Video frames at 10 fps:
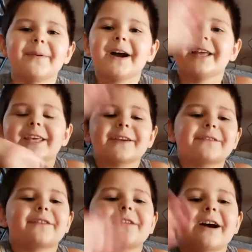Bye,
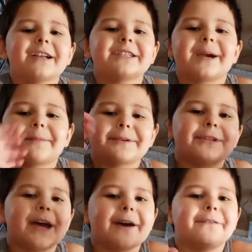thanks for watching. I'm
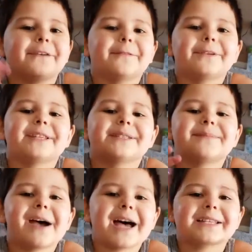going to have fun with
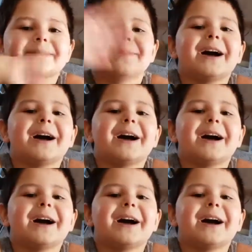this mask.